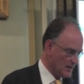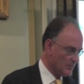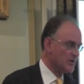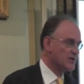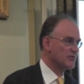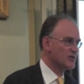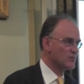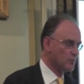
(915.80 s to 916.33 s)

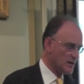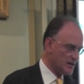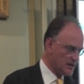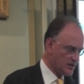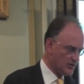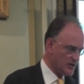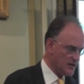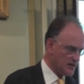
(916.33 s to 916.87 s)
But there is one
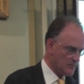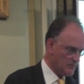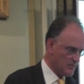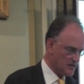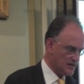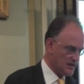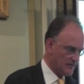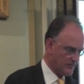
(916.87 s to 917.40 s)
ingredient
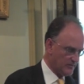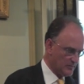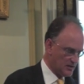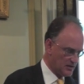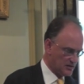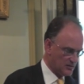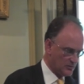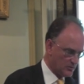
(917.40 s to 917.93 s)
missing from
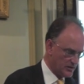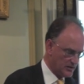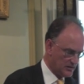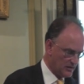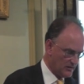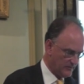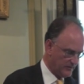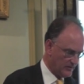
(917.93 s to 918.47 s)
this story
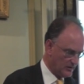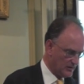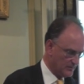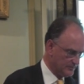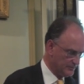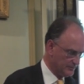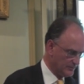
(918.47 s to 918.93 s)
so far.